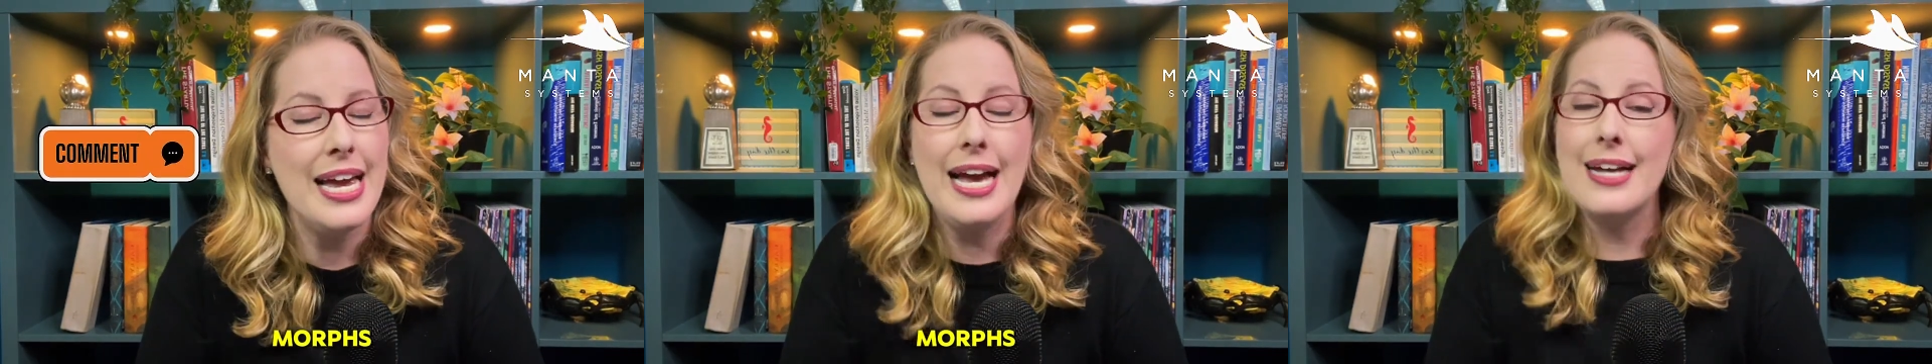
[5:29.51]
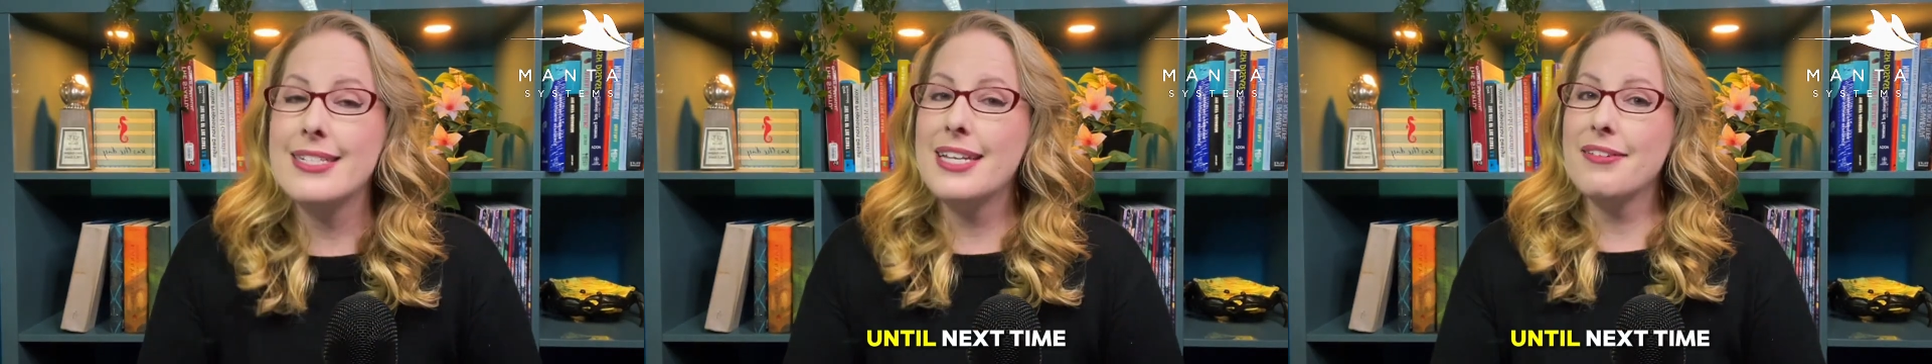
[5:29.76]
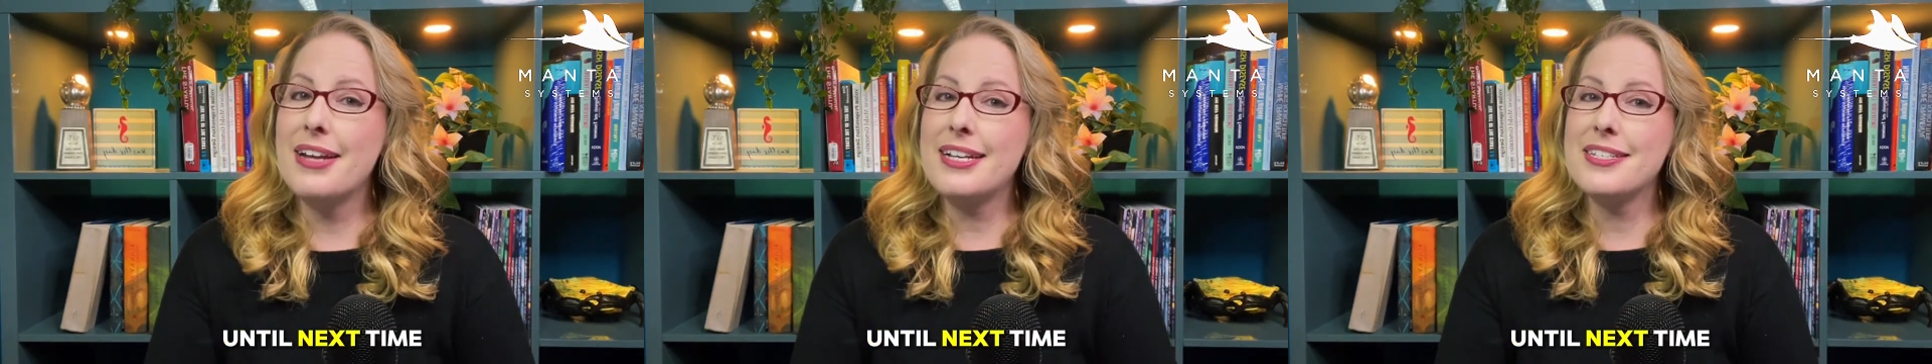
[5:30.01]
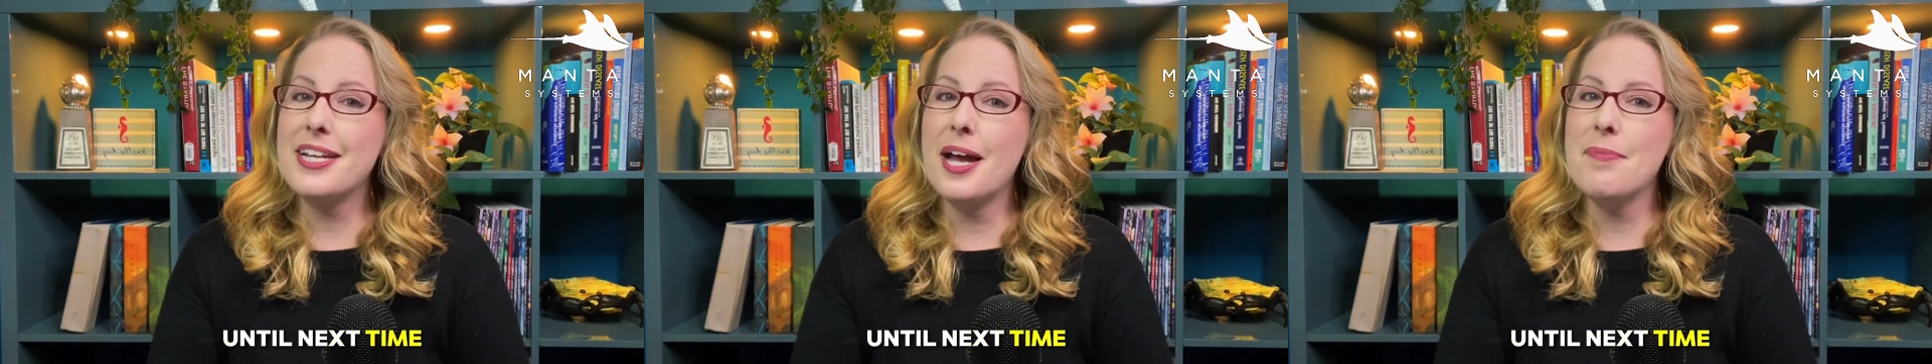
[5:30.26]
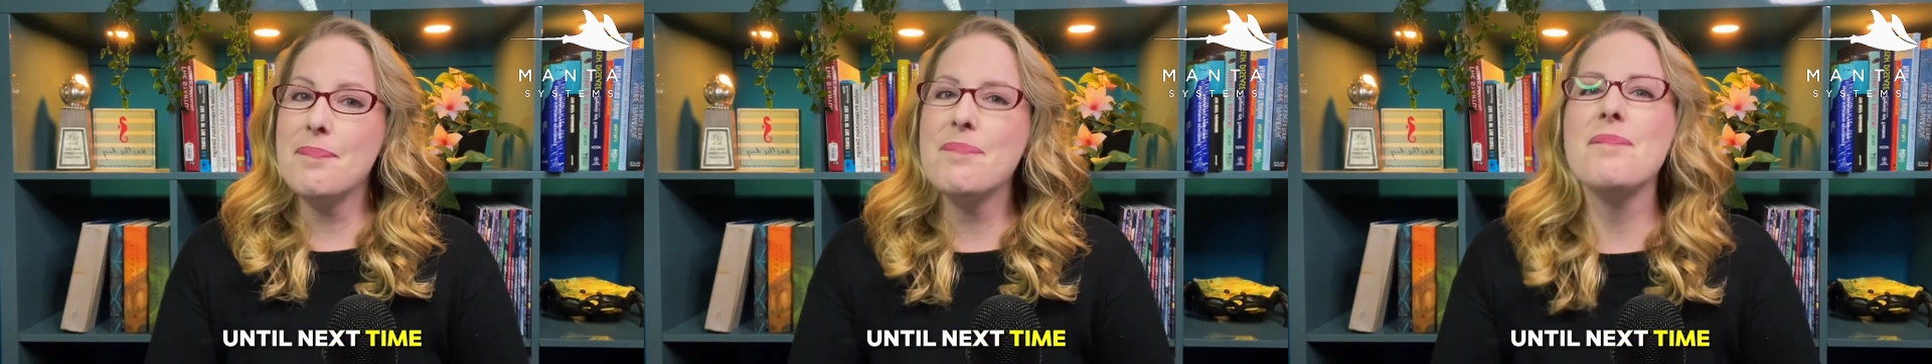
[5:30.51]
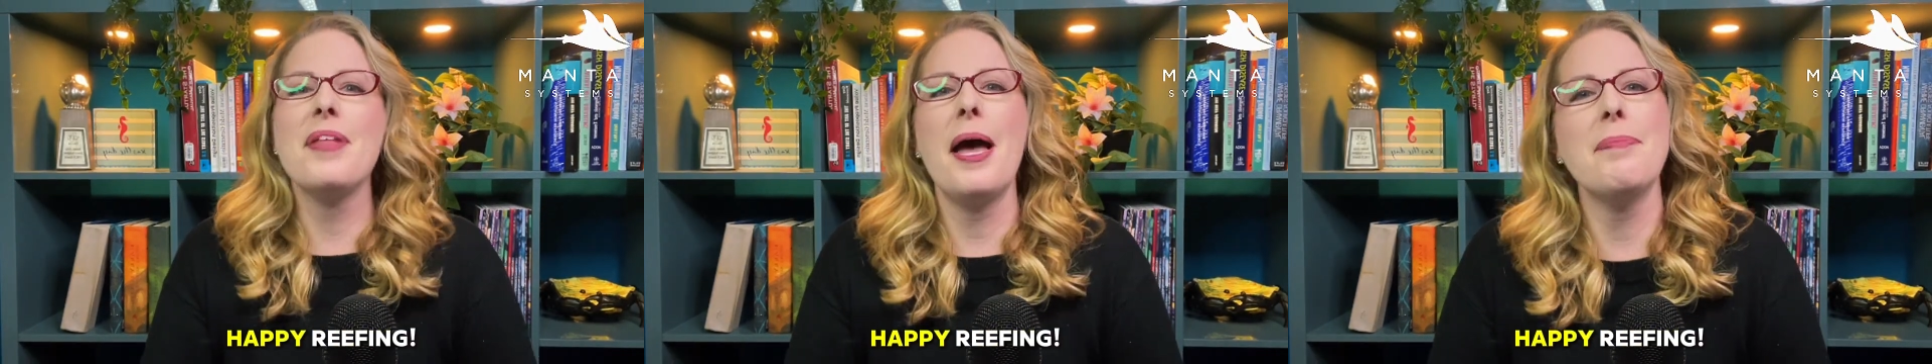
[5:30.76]
Until next time,
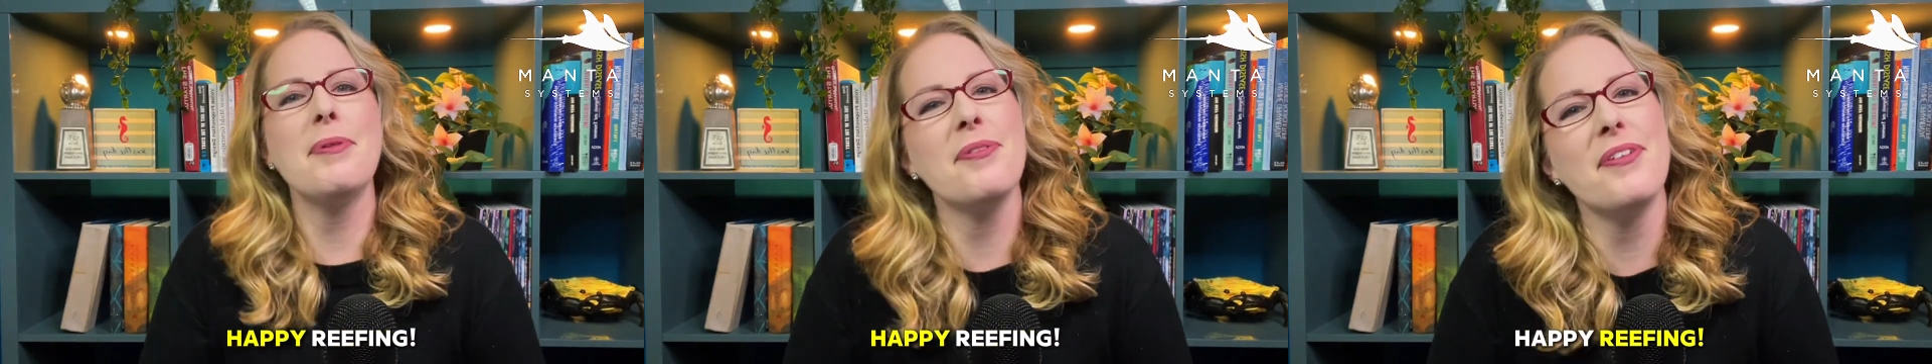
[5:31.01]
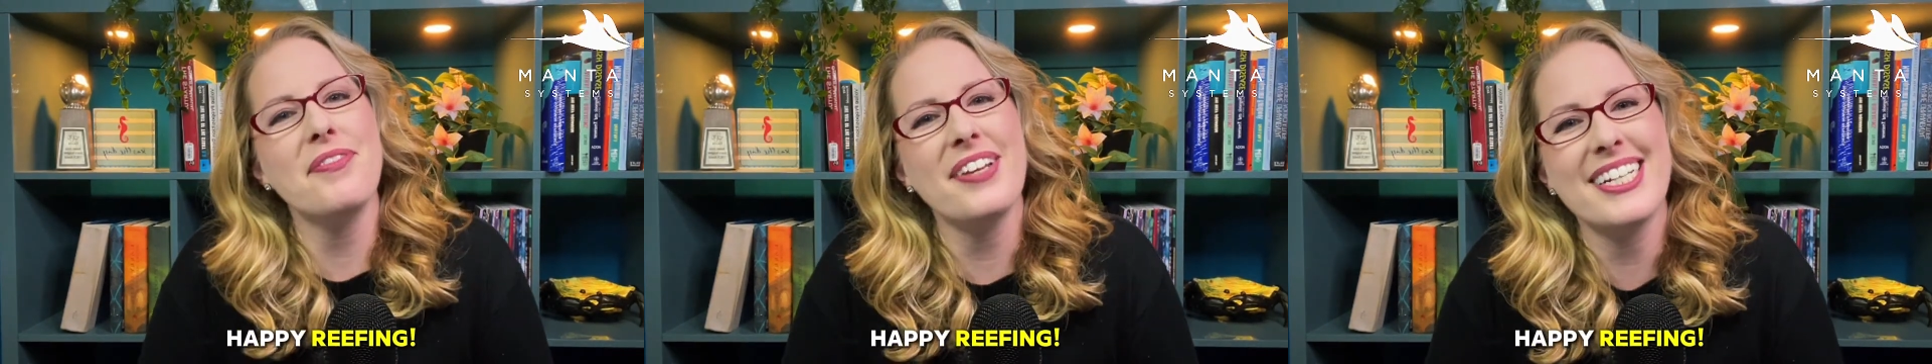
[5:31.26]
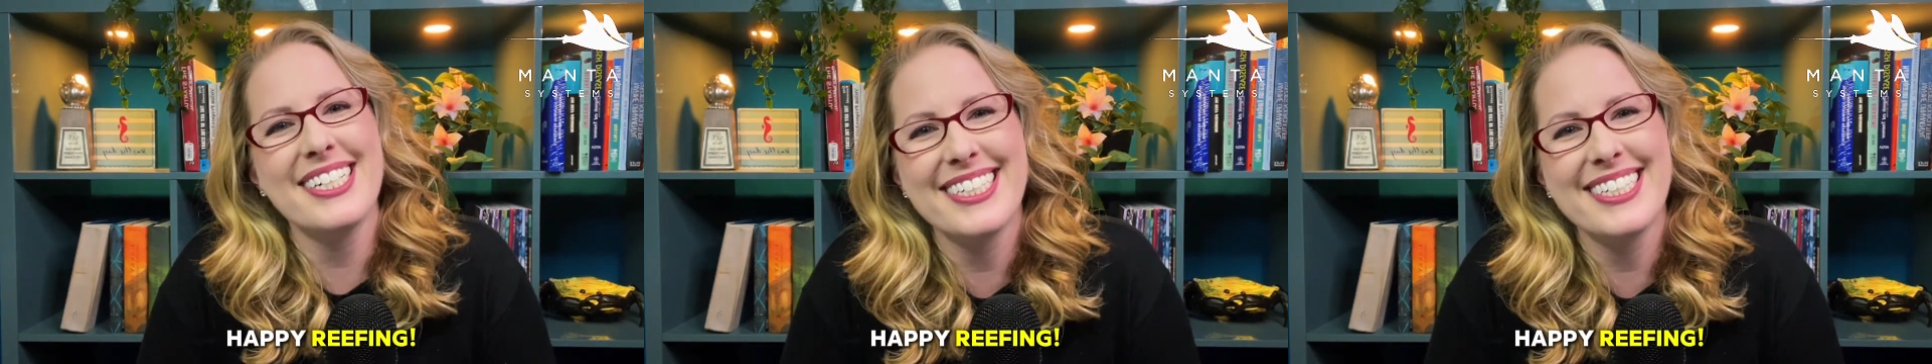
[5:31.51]
happy reefing.